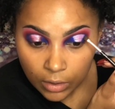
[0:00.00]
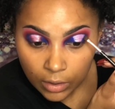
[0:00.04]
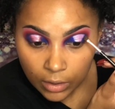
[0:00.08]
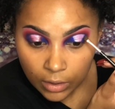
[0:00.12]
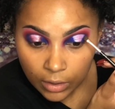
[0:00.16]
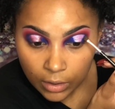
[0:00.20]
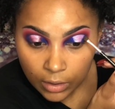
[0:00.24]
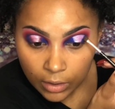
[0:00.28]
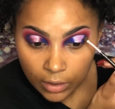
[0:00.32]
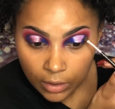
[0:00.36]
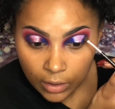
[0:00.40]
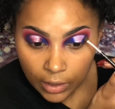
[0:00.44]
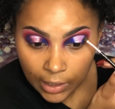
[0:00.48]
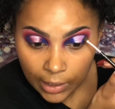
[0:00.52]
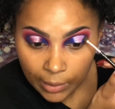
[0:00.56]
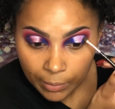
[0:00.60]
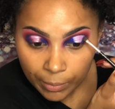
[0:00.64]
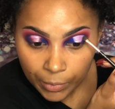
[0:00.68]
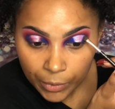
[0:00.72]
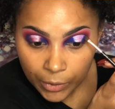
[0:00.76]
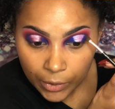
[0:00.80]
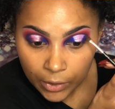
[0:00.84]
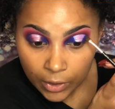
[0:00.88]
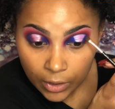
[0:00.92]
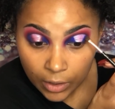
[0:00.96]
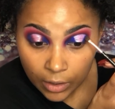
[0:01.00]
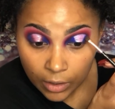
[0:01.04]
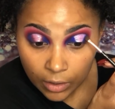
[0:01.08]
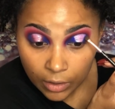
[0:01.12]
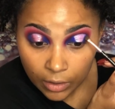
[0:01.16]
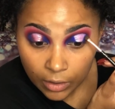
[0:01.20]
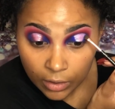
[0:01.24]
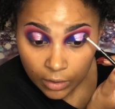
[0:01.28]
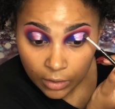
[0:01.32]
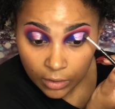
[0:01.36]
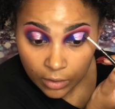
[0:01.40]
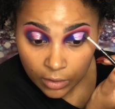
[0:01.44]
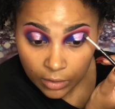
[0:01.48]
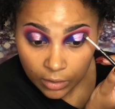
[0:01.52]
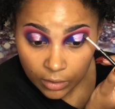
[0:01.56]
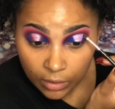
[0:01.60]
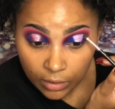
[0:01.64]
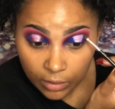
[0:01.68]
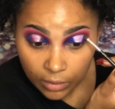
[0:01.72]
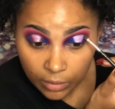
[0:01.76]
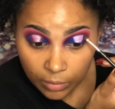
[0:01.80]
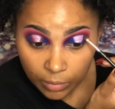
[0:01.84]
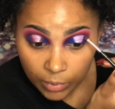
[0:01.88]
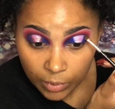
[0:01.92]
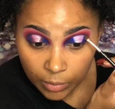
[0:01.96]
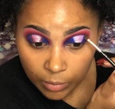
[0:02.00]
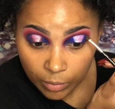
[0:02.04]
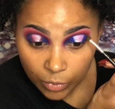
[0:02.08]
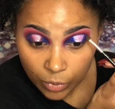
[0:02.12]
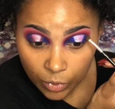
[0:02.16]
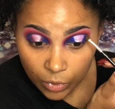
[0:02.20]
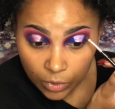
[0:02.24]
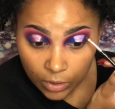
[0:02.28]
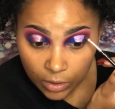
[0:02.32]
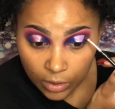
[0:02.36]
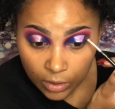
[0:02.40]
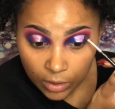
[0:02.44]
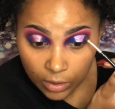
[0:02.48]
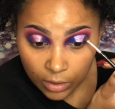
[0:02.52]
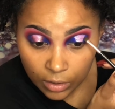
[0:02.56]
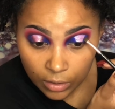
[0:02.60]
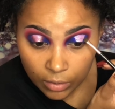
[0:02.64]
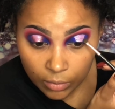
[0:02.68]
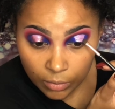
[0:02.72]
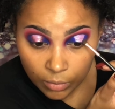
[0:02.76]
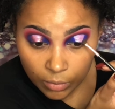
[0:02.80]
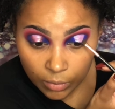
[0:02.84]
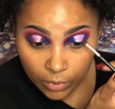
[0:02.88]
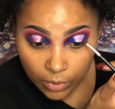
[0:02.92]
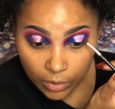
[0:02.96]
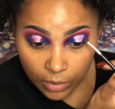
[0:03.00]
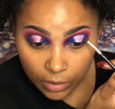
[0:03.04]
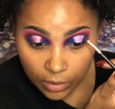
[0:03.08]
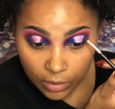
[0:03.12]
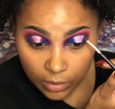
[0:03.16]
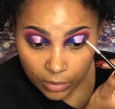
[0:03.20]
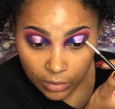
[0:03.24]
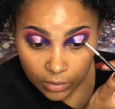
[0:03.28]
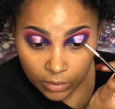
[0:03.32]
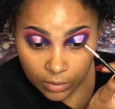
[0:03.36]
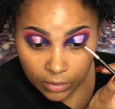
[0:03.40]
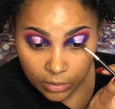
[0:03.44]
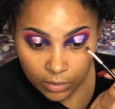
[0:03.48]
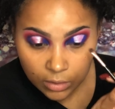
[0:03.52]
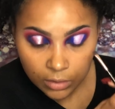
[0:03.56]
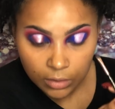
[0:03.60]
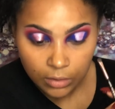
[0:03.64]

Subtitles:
And then up here a little bit more inwards.